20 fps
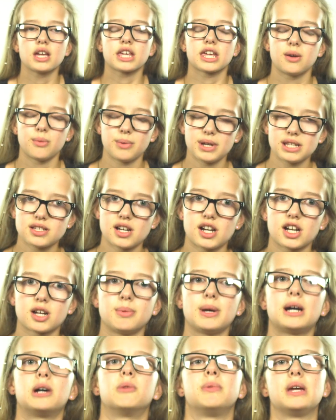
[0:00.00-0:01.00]
Can we talk
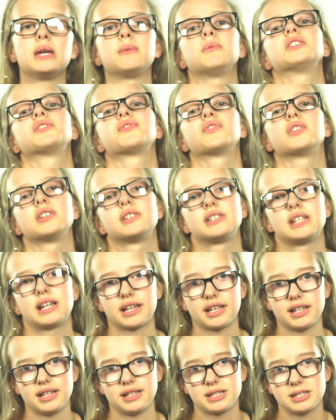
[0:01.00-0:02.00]
about babies for a
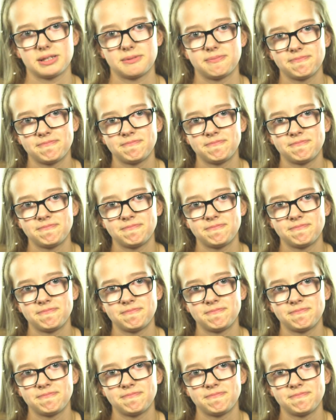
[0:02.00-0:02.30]
second?